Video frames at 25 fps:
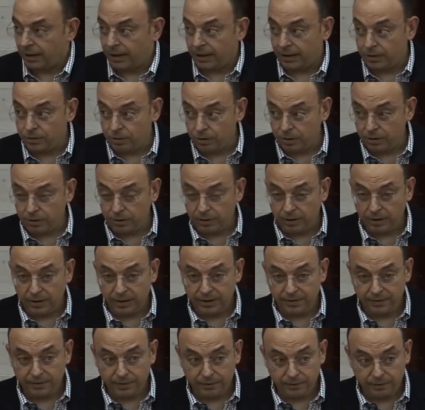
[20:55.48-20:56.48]
I joined
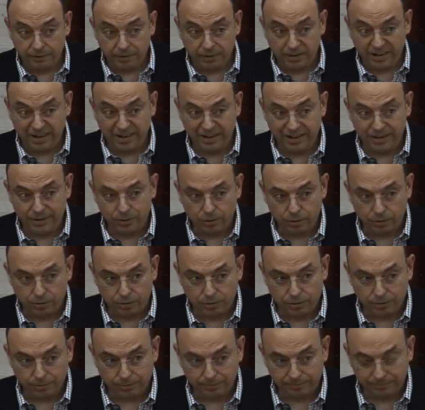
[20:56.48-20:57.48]
Unilever for three
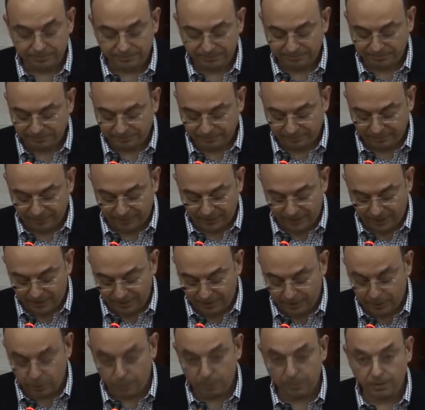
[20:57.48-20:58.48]
reasons.
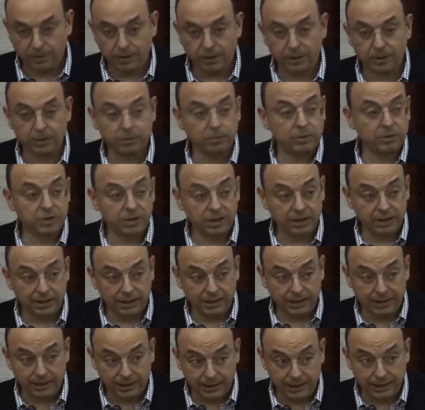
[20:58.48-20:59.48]
First of all,
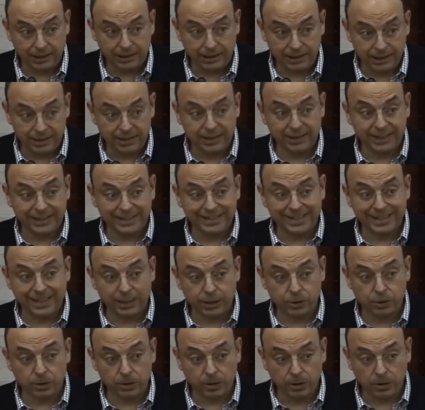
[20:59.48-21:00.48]
it is an
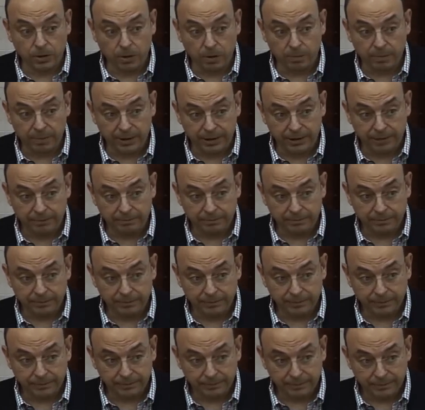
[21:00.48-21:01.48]
international company.
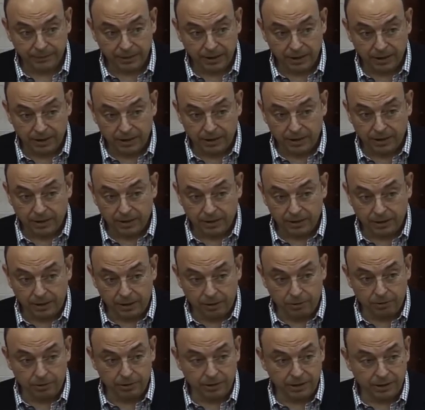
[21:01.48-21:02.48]

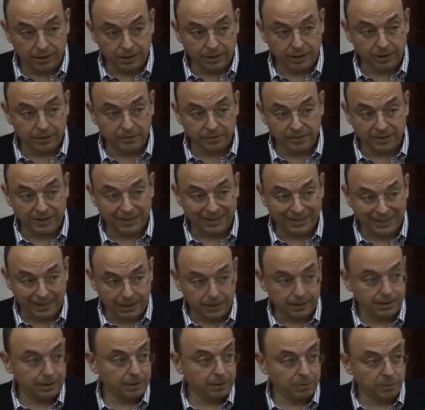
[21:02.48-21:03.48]
Second, it had
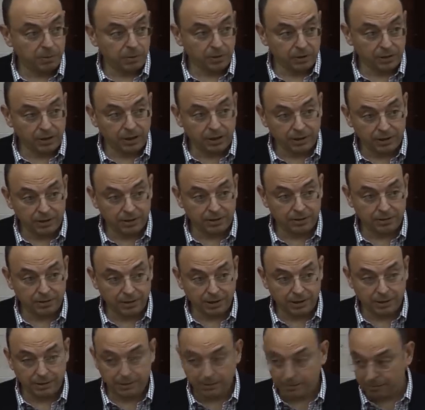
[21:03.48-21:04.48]
fantastic products
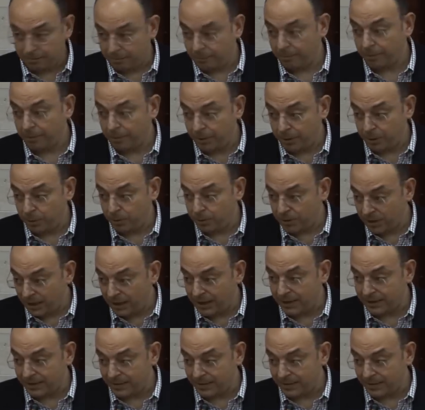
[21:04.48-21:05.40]
that we were using